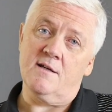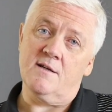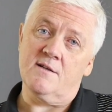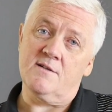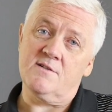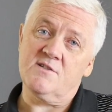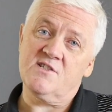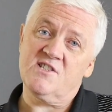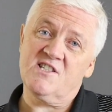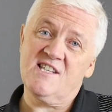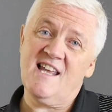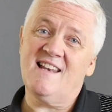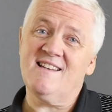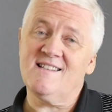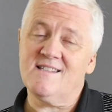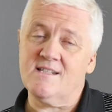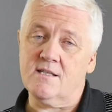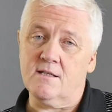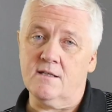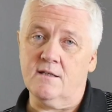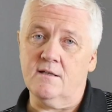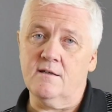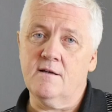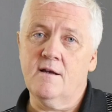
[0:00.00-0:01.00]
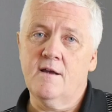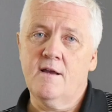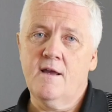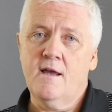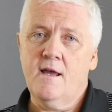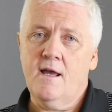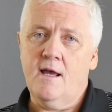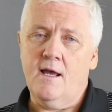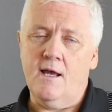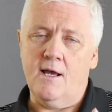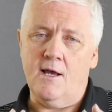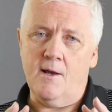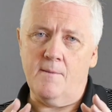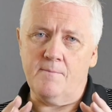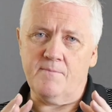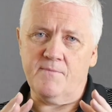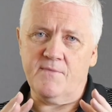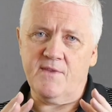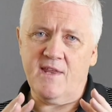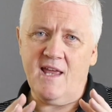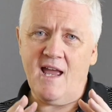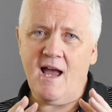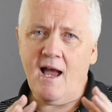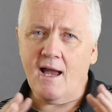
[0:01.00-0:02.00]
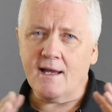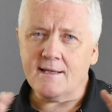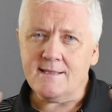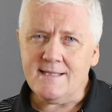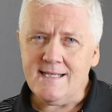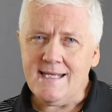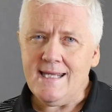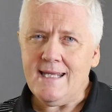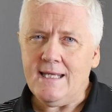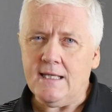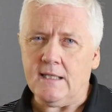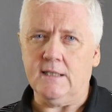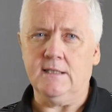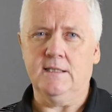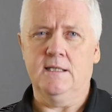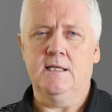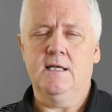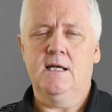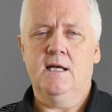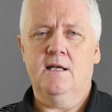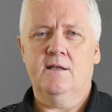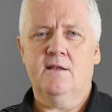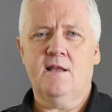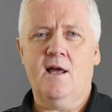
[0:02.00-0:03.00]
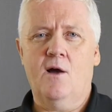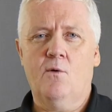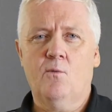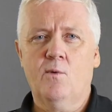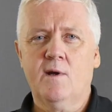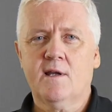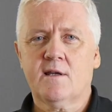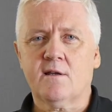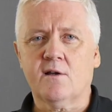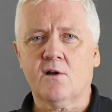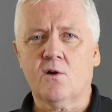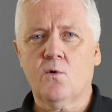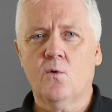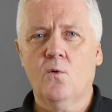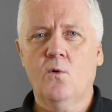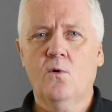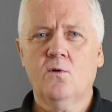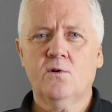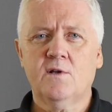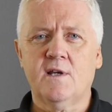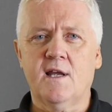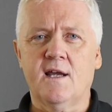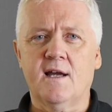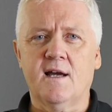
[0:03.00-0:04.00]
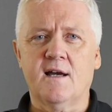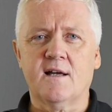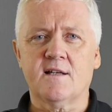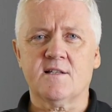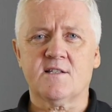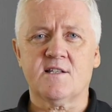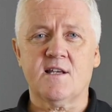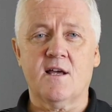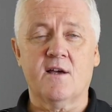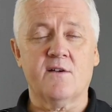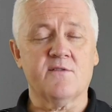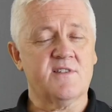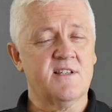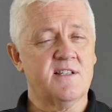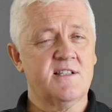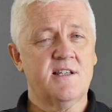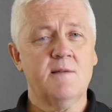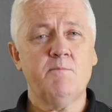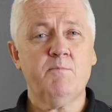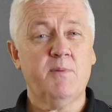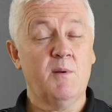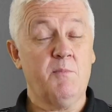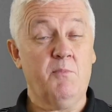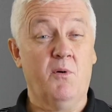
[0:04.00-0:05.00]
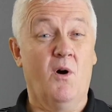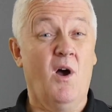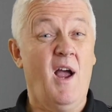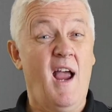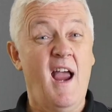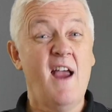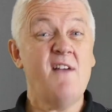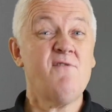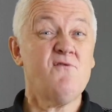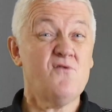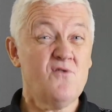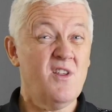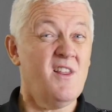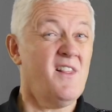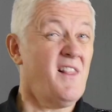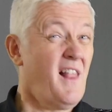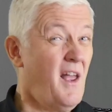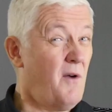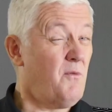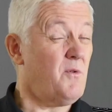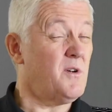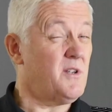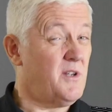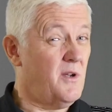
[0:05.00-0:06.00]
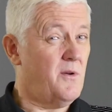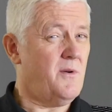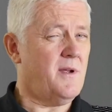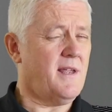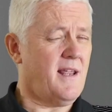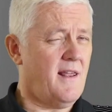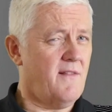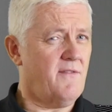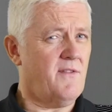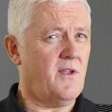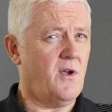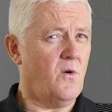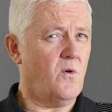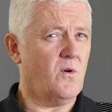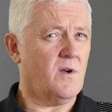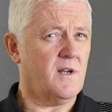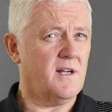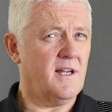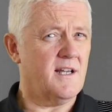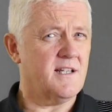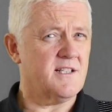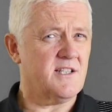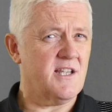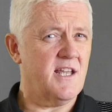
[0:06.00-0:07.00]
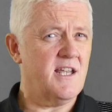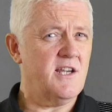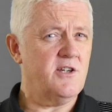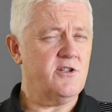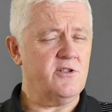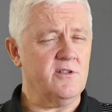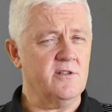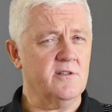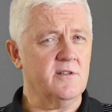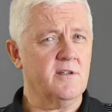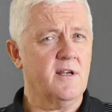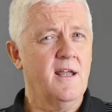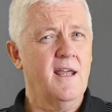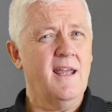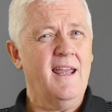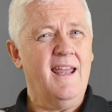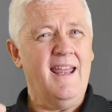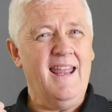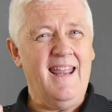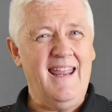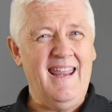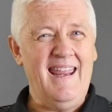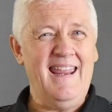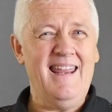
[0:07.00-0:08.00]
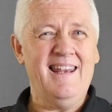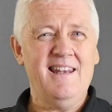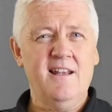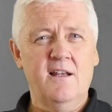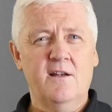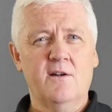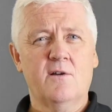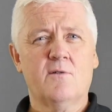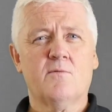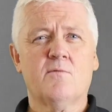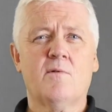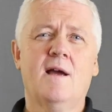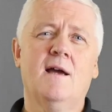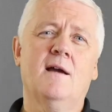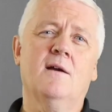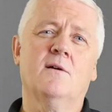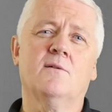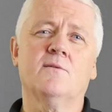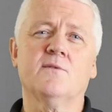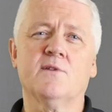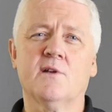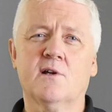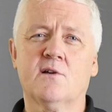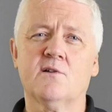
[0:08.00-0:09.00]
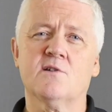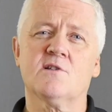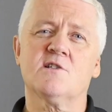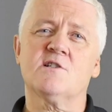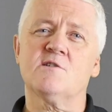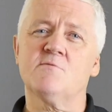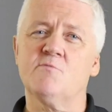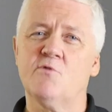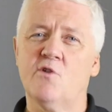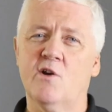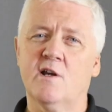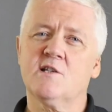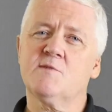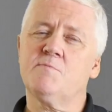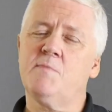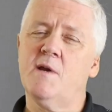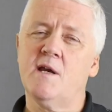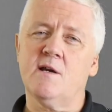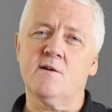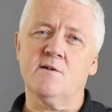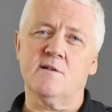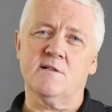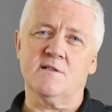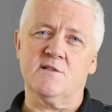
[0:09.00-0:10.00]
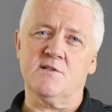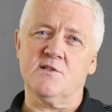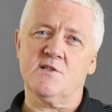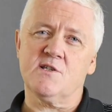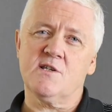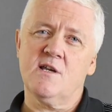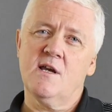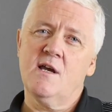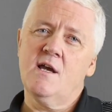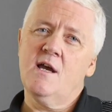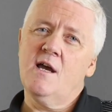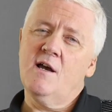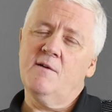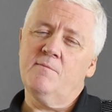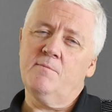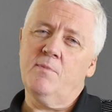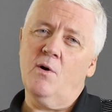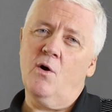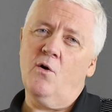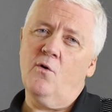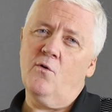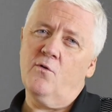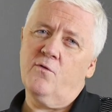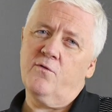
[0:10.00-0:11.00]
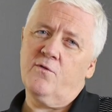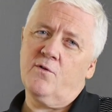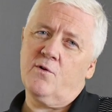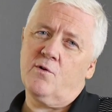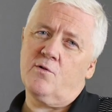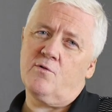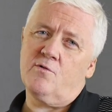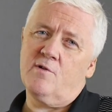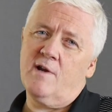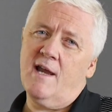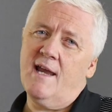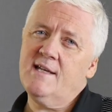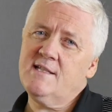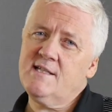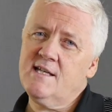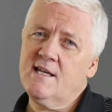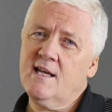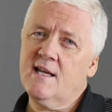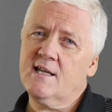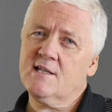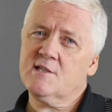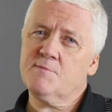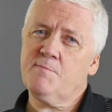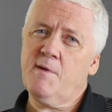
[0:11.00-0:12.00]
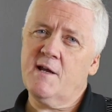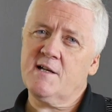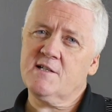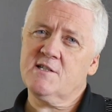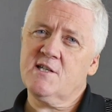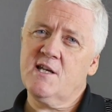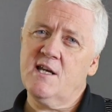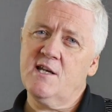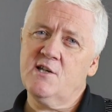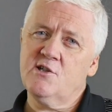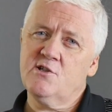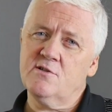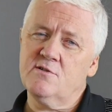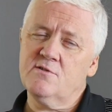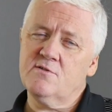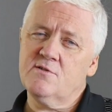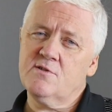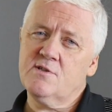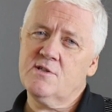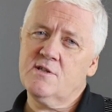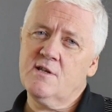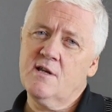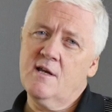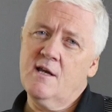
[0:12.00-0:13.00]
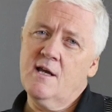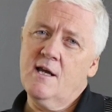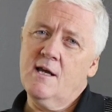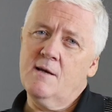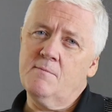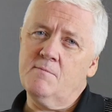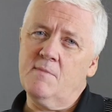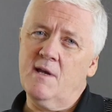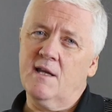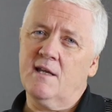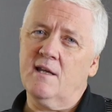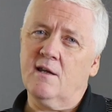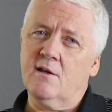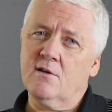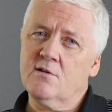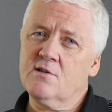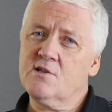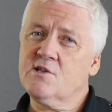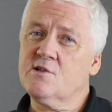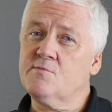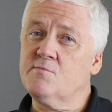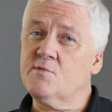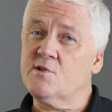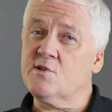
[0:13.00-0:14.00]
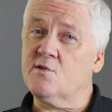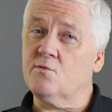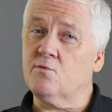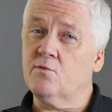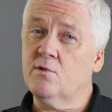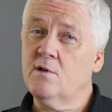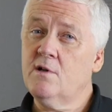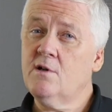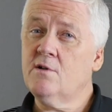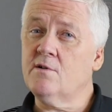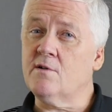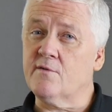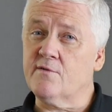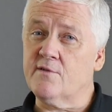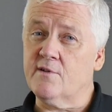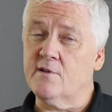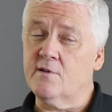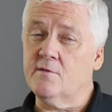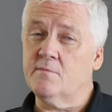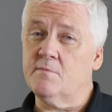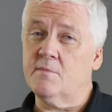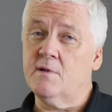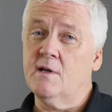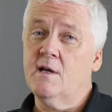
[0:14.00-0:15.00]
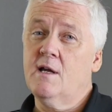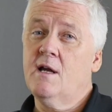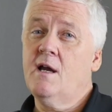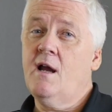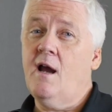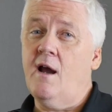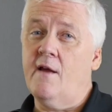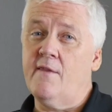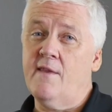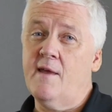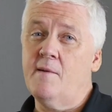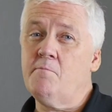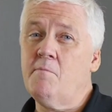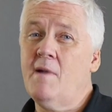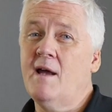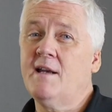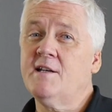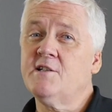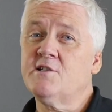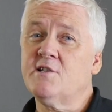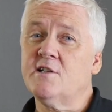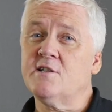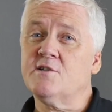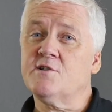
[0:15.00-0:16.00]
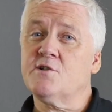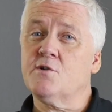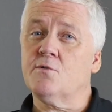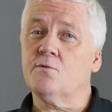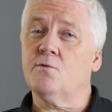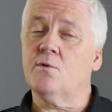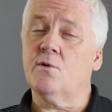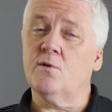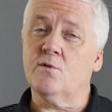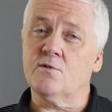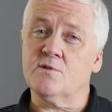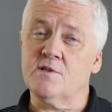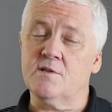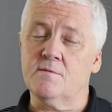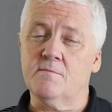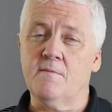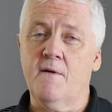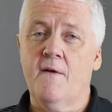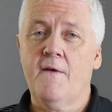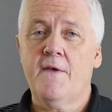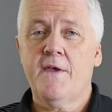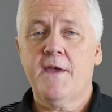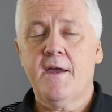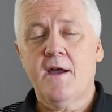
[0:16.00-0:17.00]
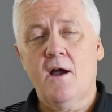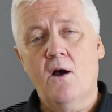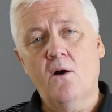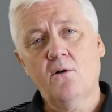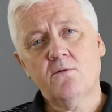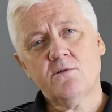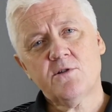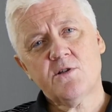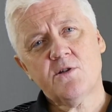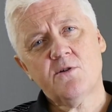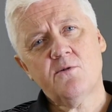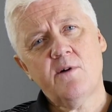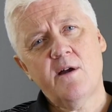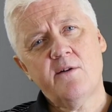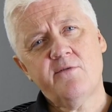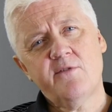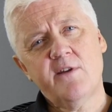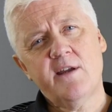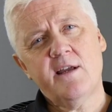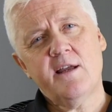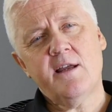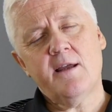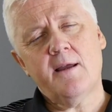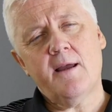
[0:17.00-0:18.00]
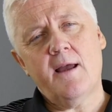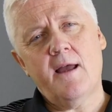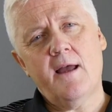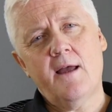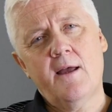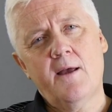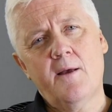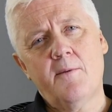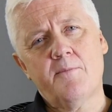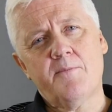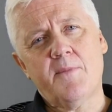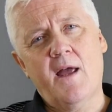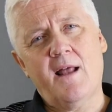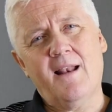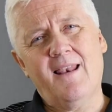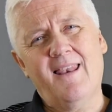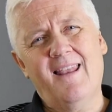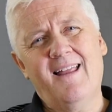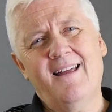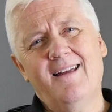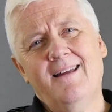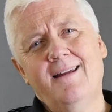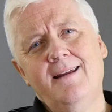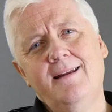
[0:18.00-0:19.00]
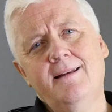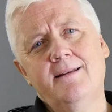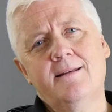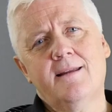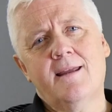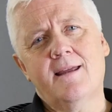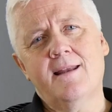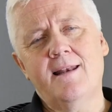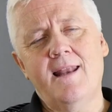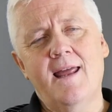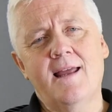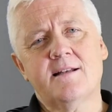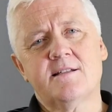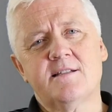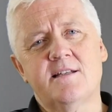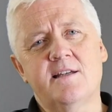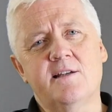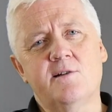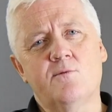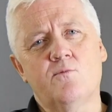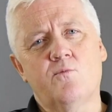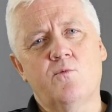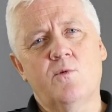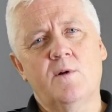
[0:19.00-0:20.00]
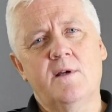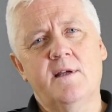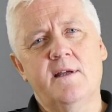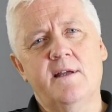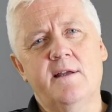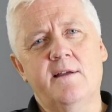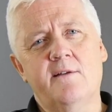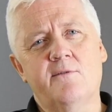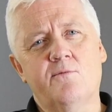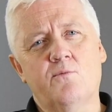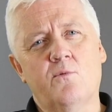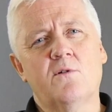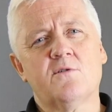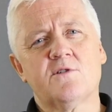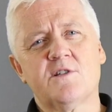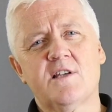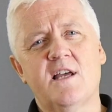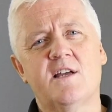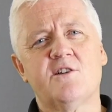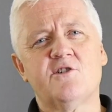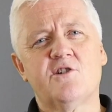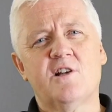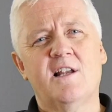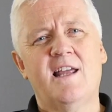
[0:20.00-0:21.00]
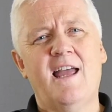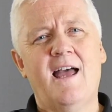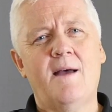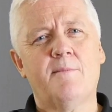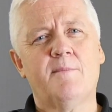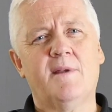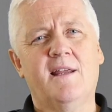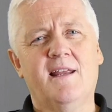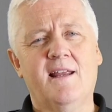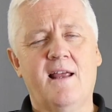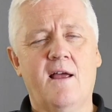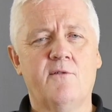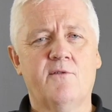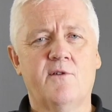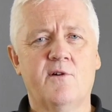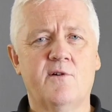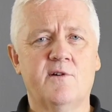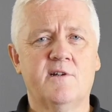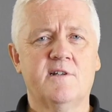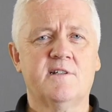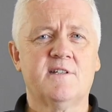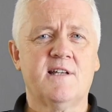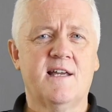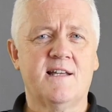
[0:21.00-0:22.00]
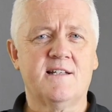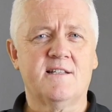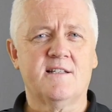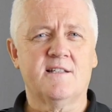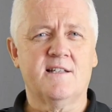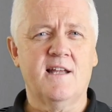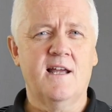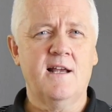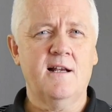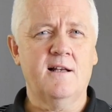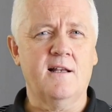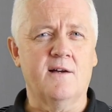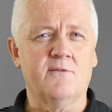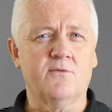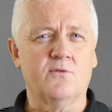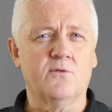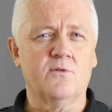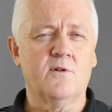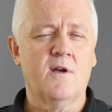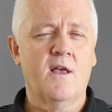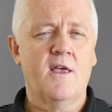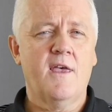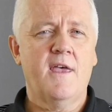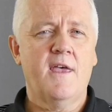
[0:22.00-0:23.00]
centre, the idea that we can coordinate ourselves, simply put, everything that we're doing in the organisation in and around the customer experience, both creating expectations, making customers aware of them, and then managing towards them. Also having a line connected with what's actually happening out there at a day-to-day level,